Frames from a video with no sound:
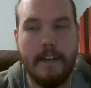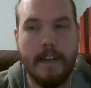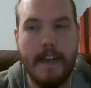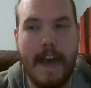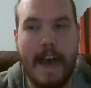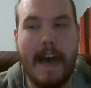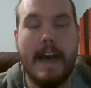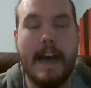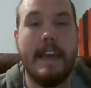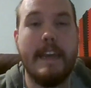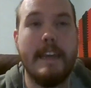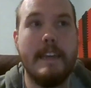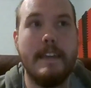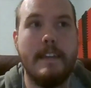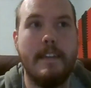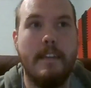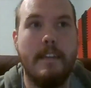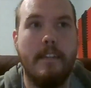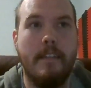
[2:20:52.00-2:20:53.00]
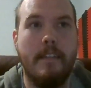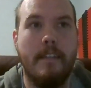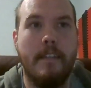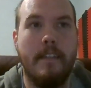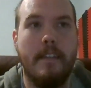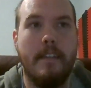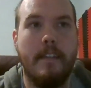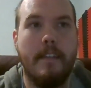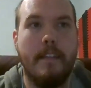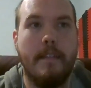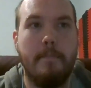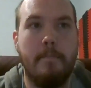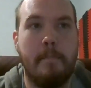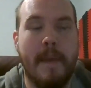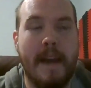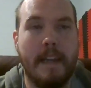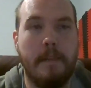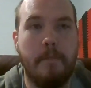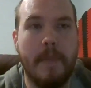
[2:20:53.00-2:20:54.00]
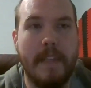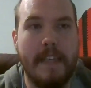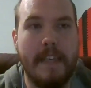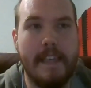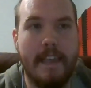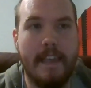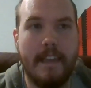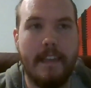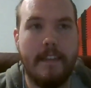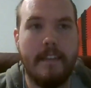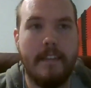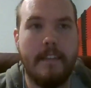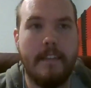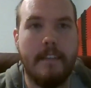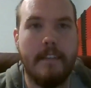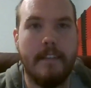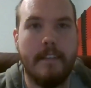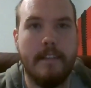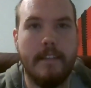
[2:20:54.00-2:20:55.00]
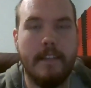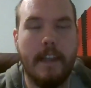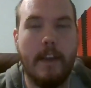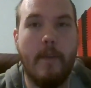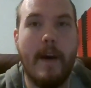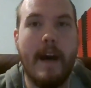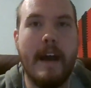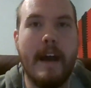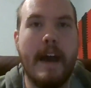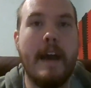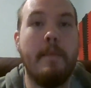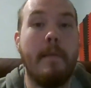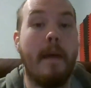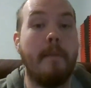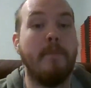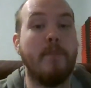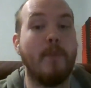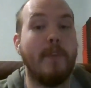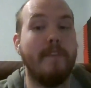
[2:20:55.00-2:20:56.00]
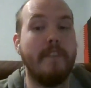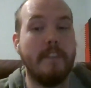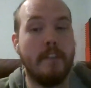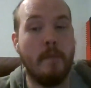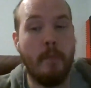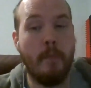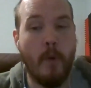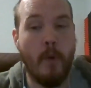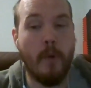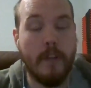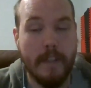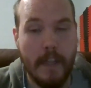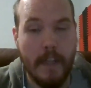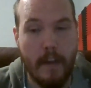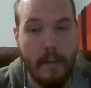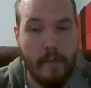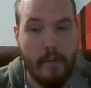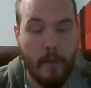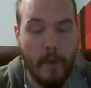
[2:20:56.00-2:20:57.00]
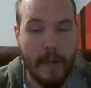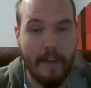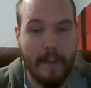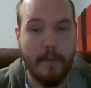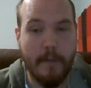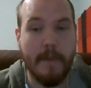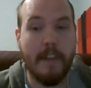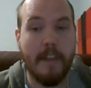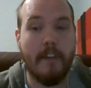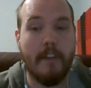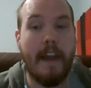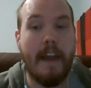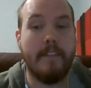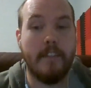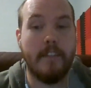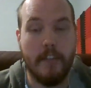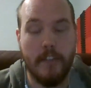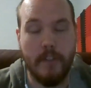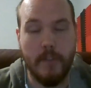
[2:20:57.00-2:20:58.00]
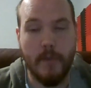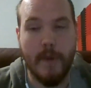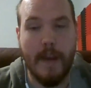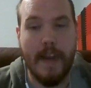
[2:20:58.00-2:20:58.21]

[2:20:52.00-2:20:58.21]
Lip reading: I might be in, I'm sort of in support of whatever Miller has to do.